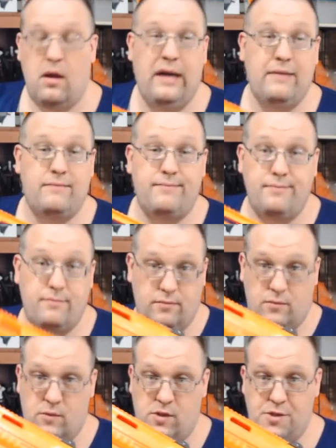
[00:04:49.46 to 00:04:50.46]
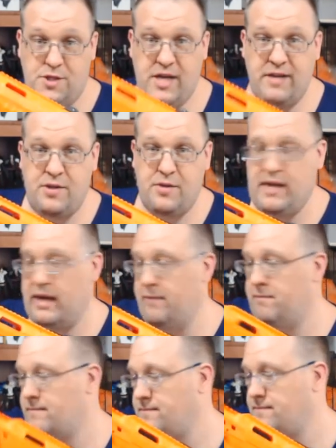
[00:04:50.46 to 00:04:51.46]
All right, Gen 2
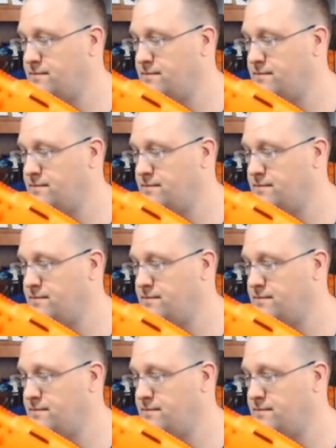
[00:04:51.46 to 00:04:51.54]
time.